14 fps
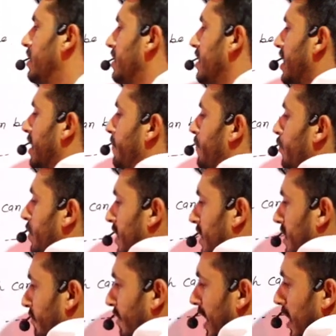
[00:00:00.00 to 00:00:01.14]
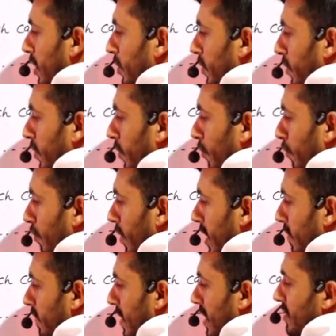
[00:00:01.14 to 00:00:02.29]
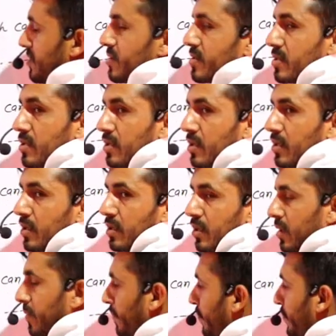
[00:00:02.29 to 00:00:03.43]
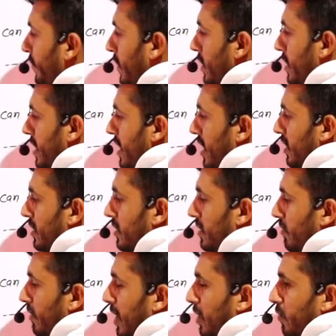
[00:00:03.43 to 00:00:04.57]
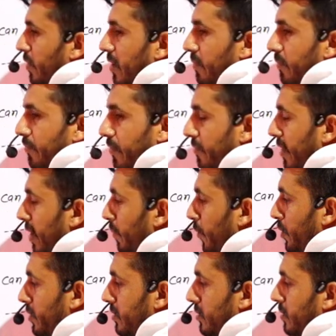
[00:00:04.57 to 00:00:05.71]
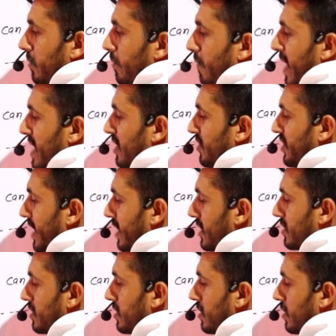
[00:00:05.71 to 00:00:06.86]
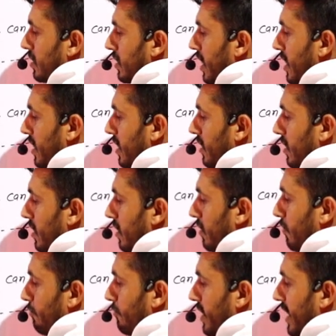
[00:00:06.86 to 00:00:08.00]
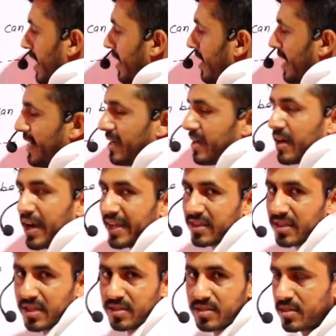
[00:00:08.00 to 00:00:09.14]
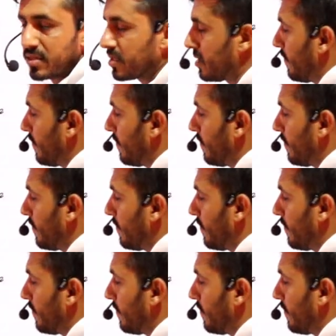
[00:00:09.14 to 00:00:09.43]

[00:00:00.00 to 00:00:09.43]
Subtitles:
Here I am putting the value 1 plus, here the value we will put minus x, then we can write like this.